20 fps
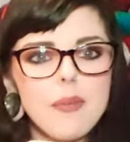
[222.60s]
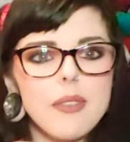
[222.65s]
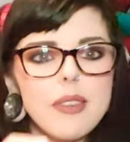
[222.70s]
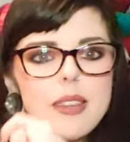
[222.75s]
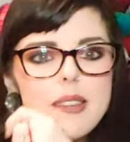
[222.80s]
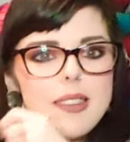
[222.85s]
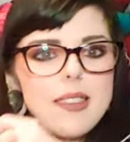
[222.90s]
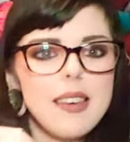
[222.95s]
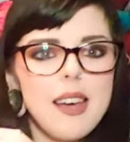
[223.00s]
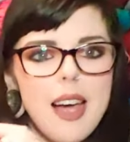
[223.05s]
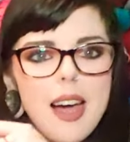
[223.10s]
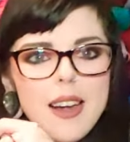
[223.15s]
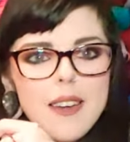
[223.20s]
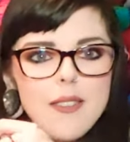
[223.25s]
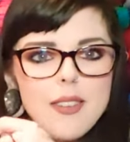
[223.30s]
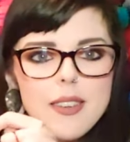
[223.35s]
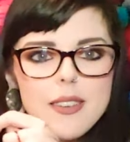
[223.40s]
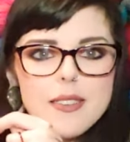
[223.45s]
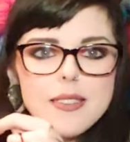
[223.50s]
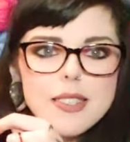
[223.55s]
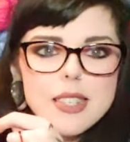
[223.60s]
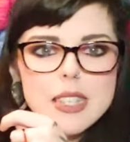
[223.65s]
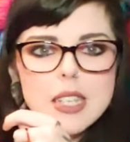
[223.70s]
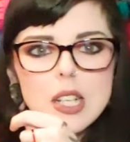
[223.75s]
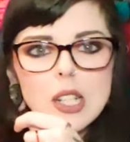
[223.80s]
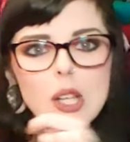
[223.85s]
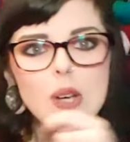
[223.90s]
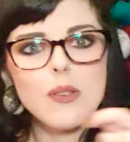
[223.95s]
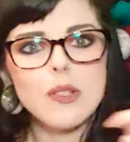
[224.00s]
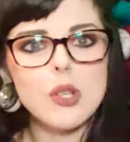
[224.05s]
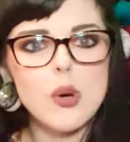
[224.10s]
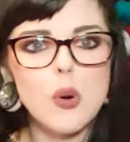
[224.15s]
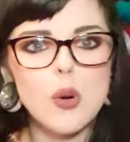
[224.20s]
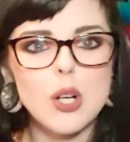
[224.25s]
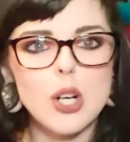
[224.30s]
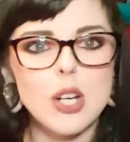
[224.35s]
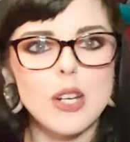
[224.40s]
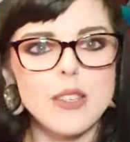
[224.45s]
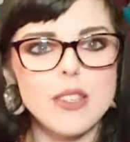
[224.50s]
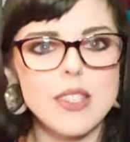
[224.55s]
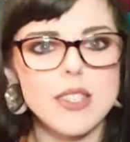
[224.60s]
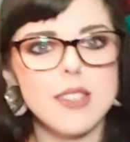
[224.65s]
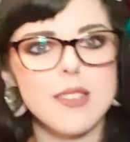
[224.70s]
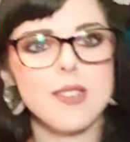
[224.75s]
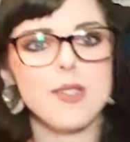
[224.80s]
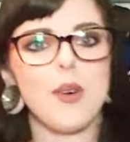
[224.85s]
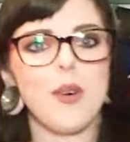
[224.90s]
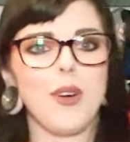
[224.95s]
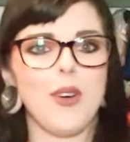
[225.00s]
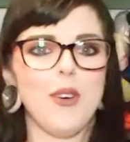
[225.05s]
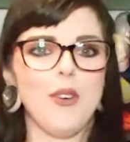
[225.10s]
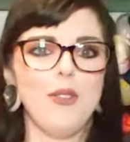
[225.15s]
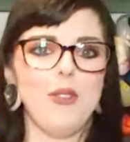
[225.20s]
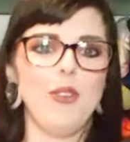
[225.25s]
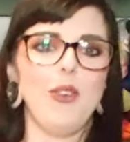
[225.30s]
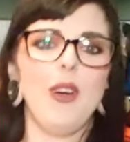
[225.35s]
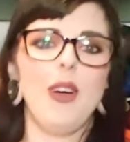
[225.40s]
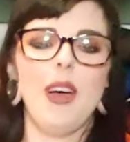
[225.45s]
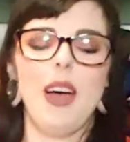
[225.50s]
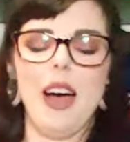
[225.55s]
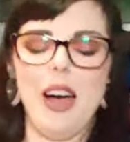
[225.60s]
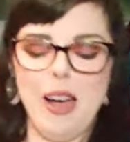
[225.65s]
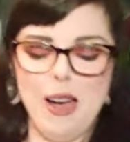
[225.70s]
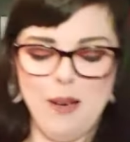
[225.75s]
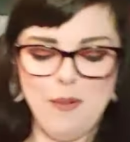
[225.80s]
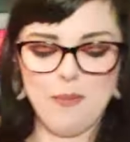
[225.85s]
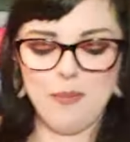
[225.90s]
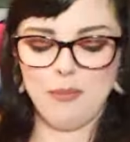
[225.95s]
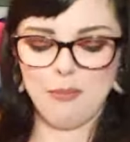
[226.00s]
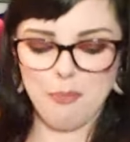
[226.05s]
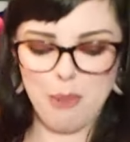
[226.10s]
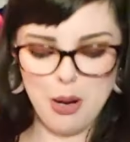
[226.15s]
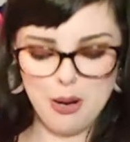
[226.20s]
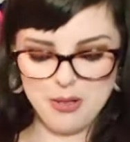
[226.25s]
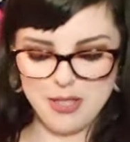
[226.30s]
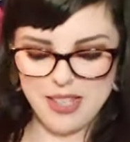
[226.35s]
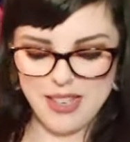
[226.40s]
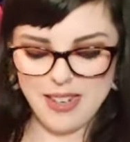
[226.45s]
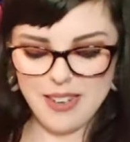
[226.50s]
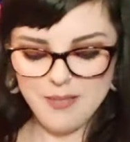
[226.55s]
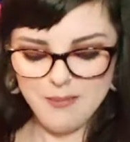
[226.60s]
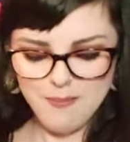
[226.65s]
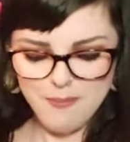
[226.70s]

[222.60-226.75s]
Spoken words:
it's kind of a close quarters sort of person.